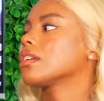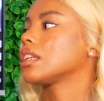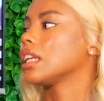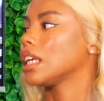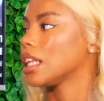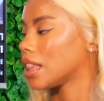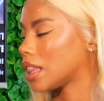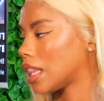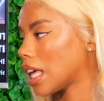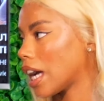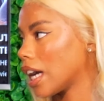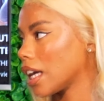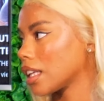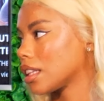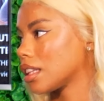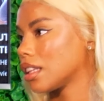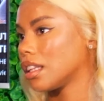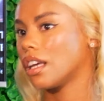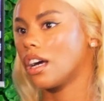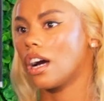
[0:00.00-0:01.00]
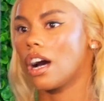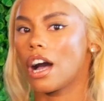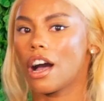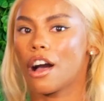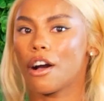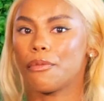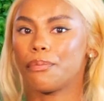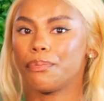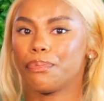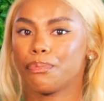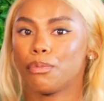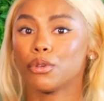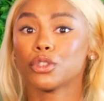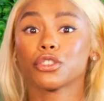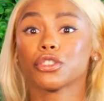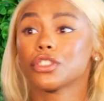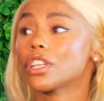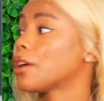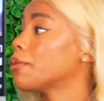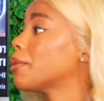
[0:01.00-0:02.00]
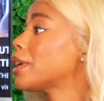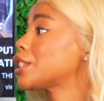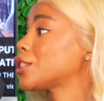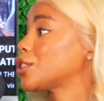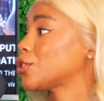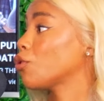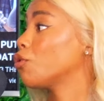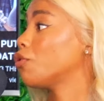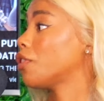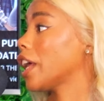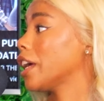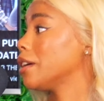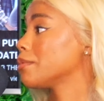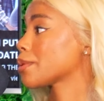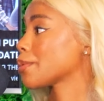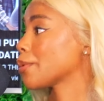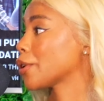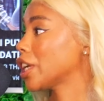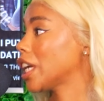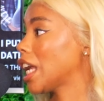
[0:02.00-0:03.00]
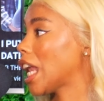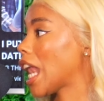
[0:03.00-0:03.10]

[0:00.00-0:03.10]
Did that. Um, Potchefstroom was so flames, I'm not